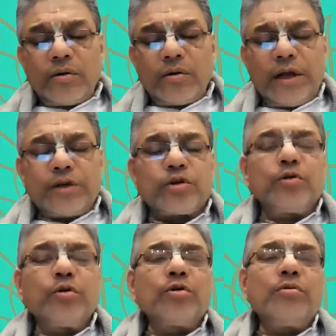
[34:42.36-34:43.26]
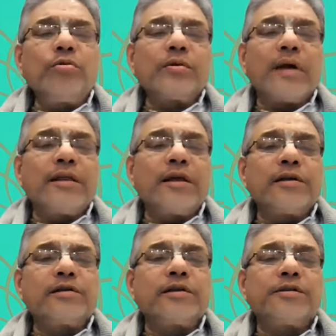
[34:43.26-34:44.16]
there is guru and there
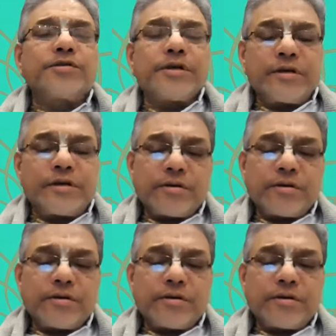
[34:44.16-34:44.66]
is sishya.